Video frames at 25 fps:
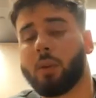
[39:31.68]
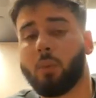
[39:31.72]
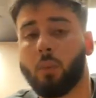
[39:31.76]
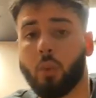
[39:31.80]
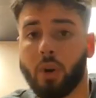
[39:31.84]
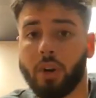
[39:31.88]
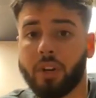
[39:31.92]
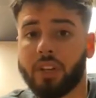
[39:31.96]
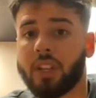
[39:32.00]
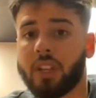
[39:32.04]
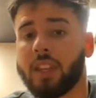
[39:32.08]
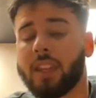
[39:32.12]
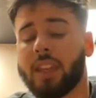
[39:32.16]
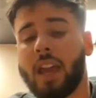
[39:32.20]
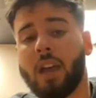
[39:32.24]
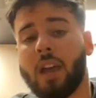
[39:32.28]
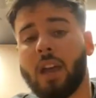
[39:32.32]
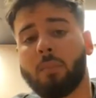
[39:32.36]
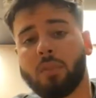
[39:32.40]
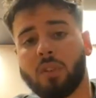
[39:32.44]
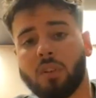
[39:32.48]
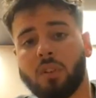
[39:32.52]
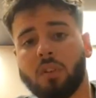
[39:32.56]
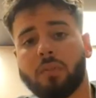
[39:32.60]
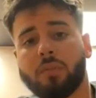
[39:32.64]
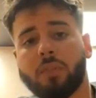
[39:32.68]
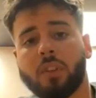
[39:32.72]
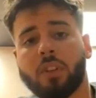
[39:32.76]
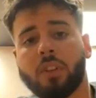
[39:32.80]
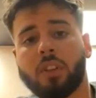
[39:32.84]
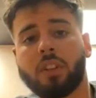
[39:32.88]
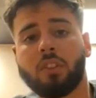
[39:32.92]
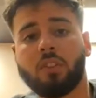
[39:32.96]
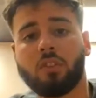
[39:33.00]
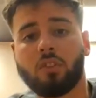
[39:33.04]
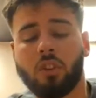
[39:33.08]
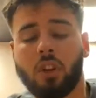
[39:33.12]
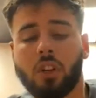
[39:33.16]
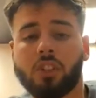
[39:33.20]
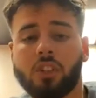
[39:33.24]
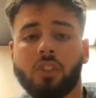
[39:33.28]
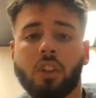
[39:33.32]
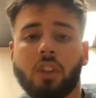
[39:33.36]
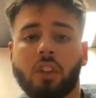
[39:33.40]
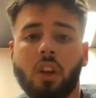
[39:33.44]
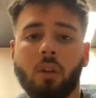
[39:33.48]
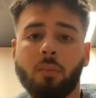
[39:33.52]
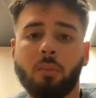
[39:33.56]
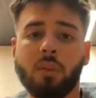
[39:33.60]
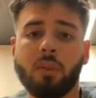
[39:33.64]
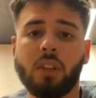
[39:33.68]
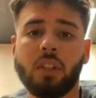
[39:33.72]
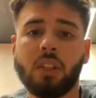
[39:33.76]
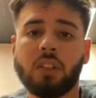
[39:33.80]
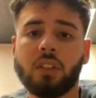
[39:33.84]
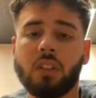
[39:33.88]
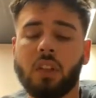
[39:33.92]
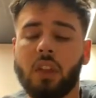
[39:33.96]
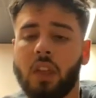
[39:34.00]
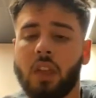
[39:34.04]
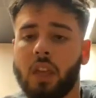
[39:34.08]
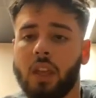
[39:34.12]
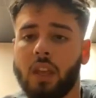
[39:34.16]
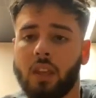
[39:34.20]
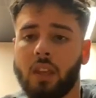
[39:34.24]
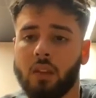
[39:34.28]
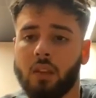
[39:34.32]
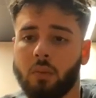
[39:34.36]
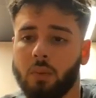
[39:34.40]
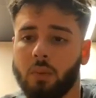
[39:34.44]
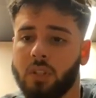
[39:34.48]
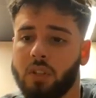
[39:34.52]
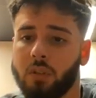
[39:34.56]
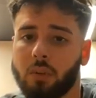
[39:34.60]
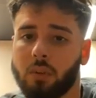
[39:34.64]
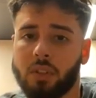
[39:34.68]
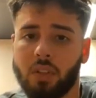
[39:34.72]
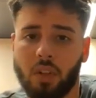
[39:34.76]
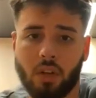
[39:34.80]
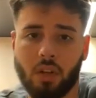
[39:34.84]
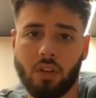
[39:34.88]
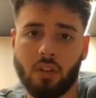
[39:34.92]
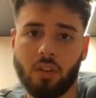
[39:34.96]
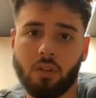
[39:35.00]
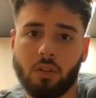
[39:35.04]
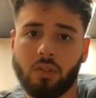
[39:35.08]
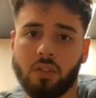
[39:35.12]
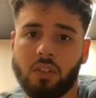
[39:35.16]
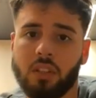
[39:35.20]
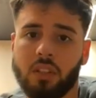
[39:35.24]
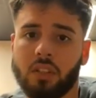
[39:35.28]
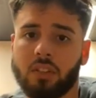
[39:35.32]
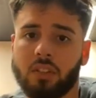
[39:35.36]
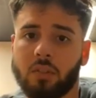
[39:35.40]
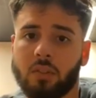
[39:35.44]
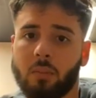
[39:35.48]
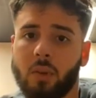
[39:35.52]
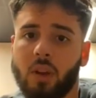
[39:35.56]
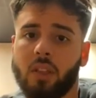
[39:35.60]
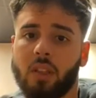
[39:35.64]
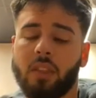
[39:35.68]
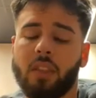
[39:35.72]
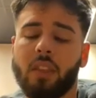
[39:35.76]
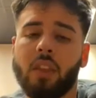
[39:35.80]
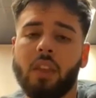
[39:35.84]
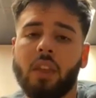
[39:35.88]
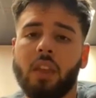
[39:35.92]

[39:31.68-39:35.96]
working capital for construction companies, we do a ton of those deals a month.